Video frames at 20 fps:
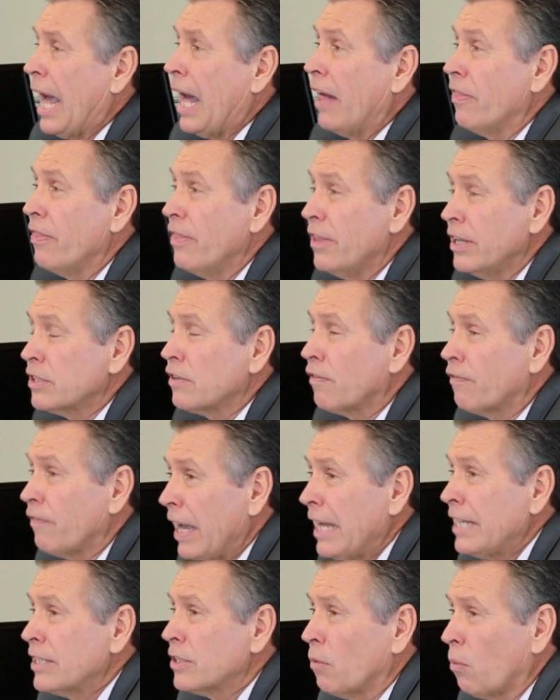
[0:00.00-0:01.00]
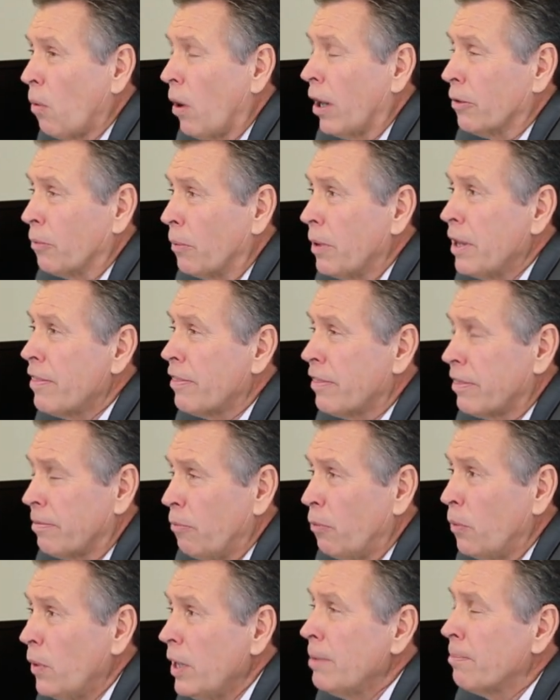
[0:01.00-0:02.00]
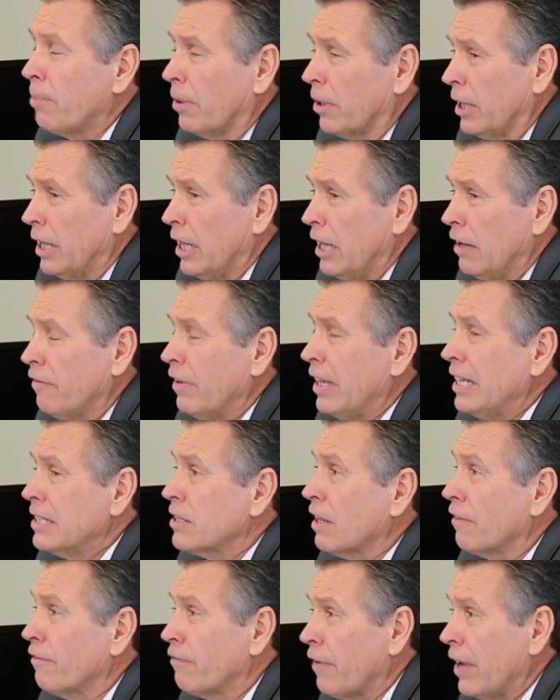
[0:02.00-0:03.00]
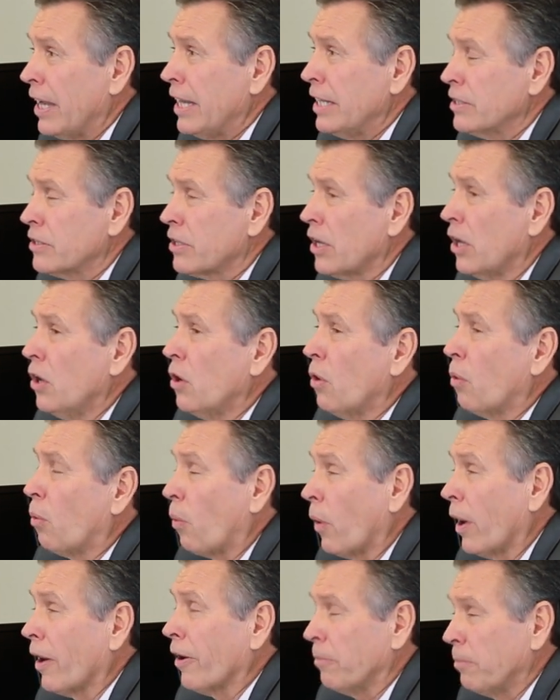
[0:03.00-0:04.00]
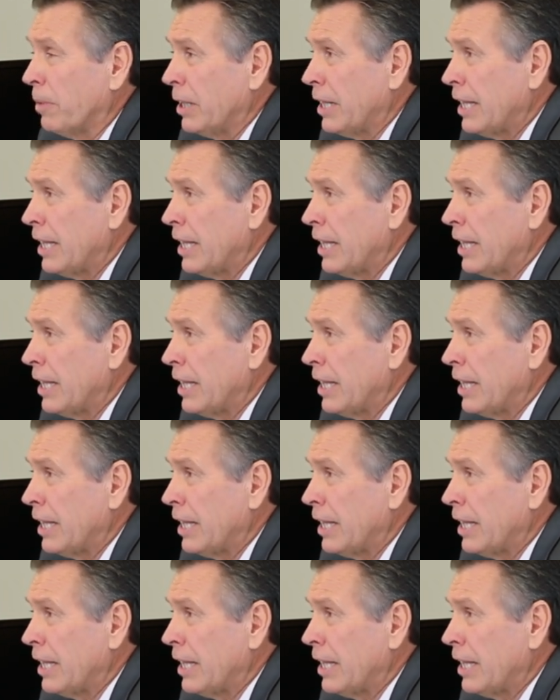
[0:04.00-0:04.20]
and this phase of water we we believe is the phase where it